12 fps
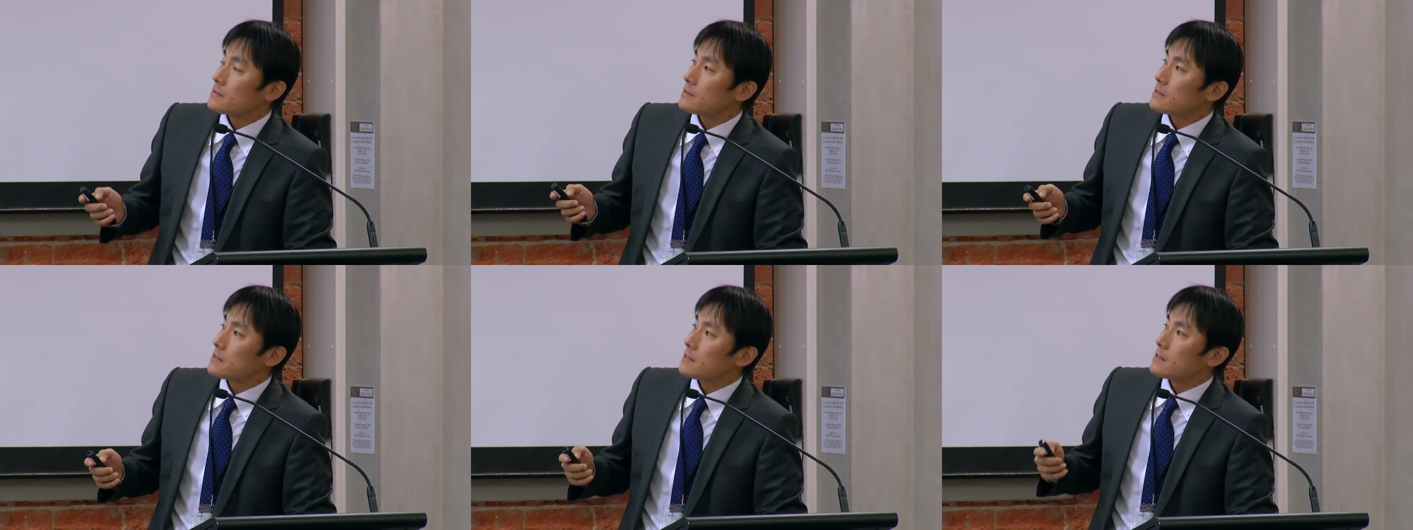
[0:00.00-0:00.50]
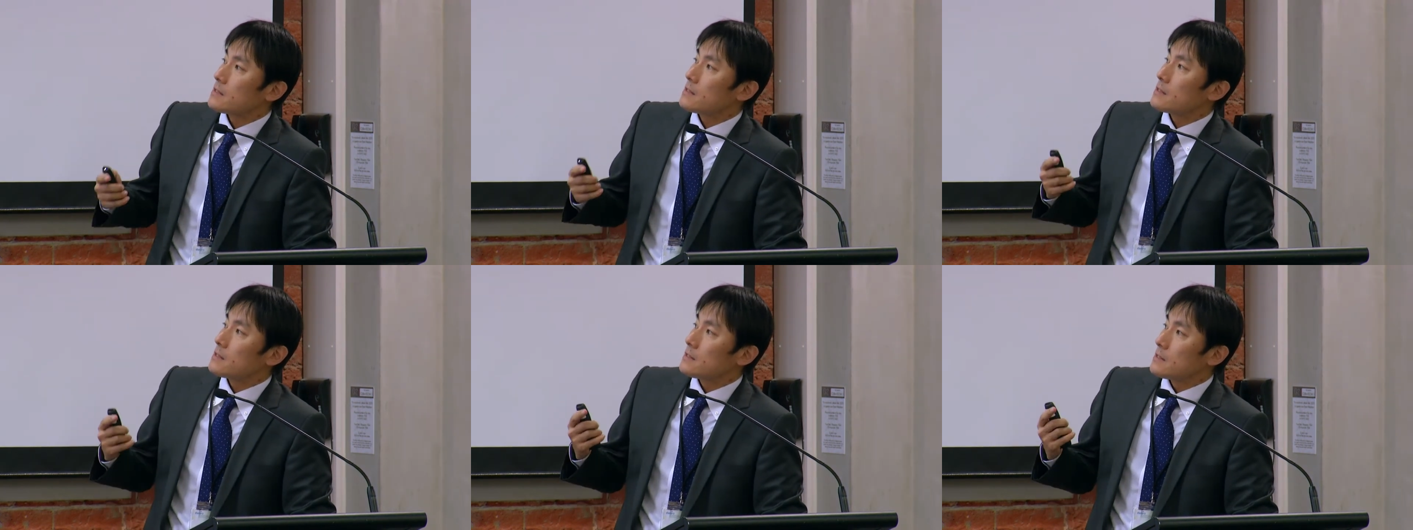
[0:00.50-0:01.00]

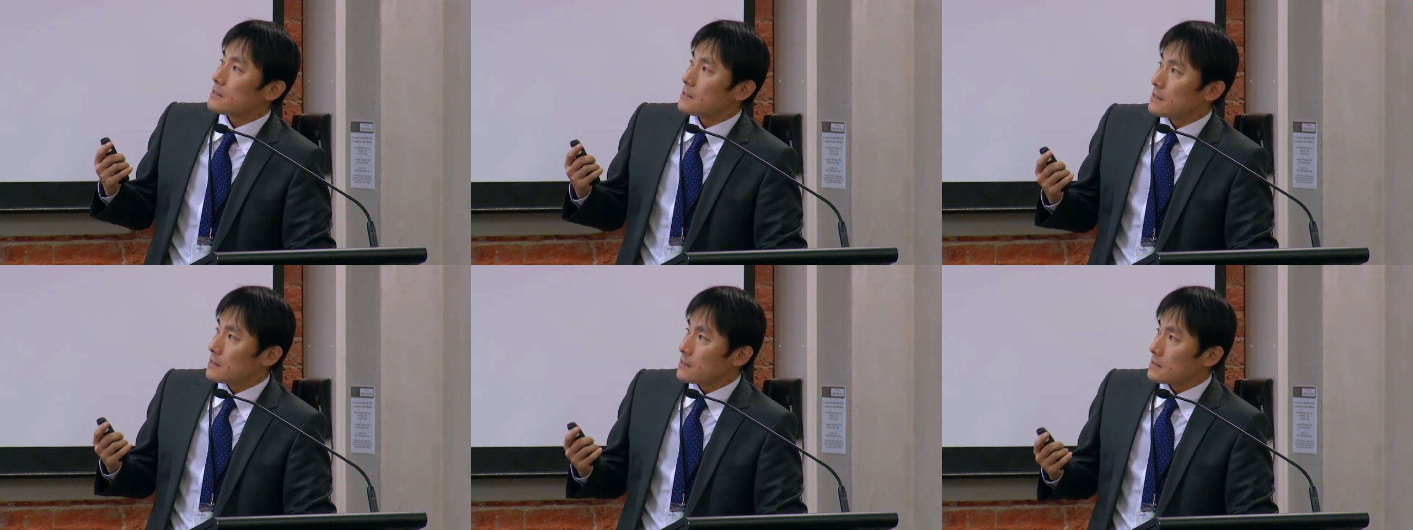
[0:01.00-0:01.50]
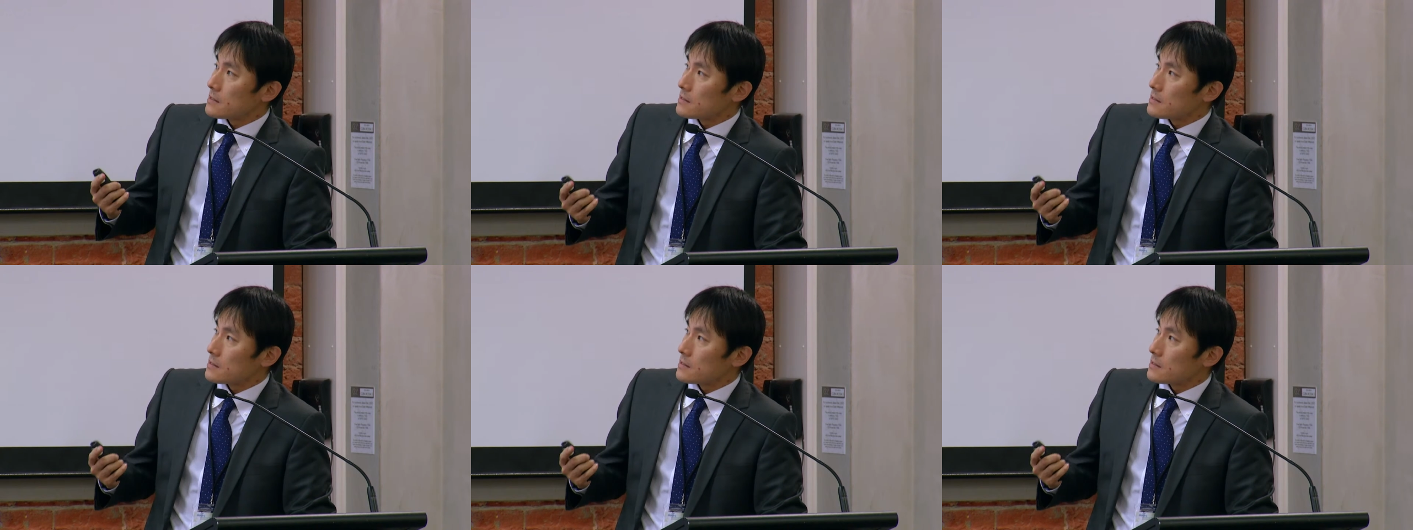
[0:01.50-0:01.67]
(no one is talking)